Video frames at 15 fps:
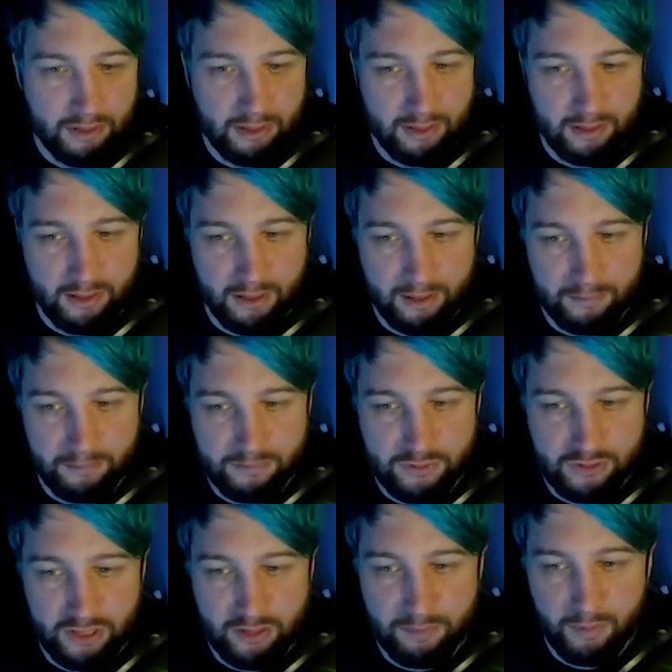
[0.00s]
I'm
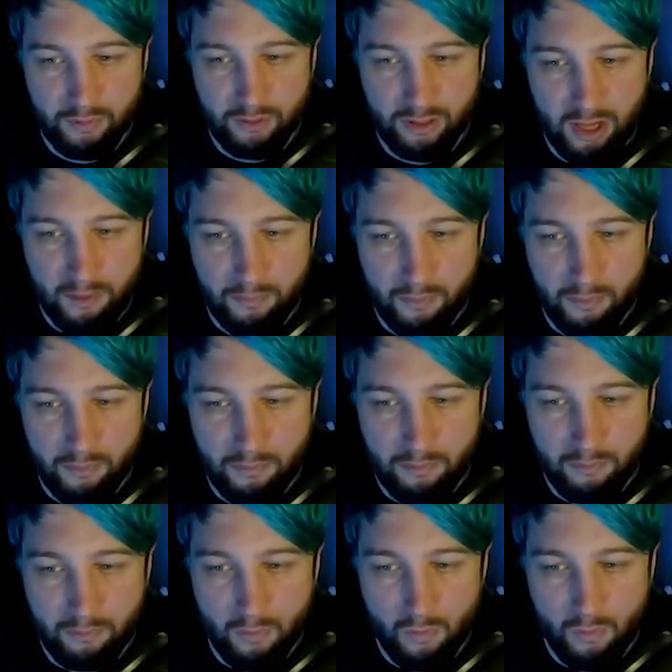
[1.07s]
just going to build a couple
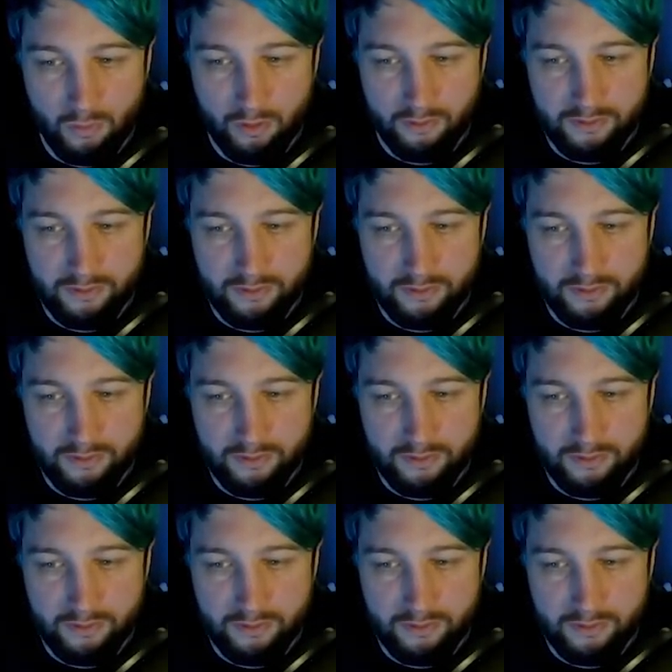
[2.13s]
more